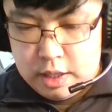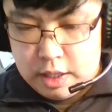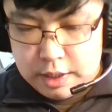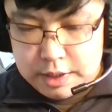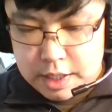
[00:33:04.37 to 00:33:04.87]

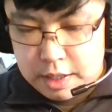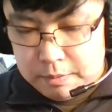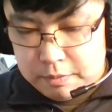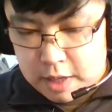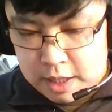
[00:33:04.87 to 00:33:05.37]
it's a
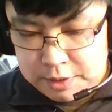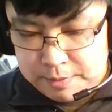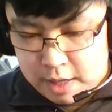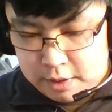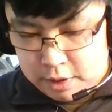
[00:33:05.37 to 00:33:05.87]
bronze
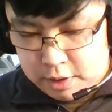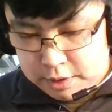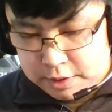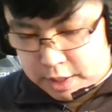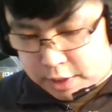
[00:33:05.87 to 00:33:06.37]
mallard
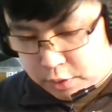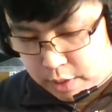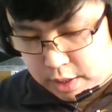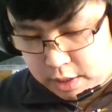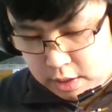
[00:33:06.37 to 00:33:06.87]
centered
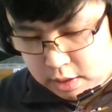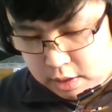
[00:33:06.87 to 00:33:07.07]
wing.